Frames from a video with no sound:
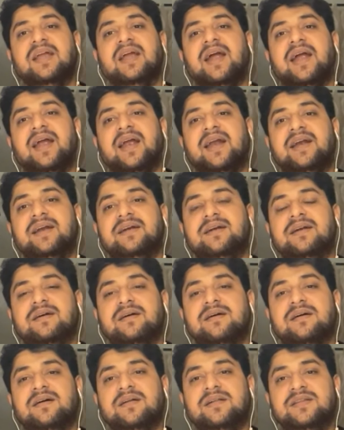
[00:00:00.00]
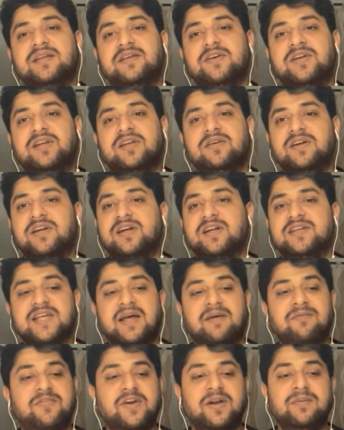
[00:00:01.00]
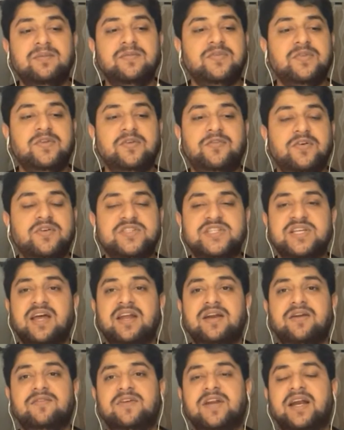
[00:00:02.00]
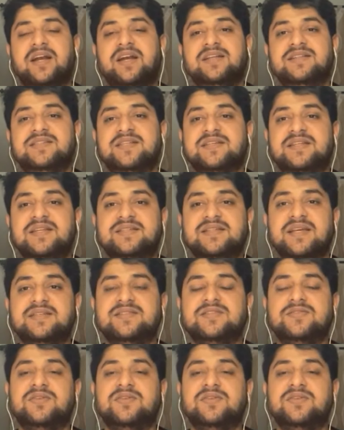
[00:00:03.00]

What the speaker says: and they were here in Assam from the 1st Jan of 1966,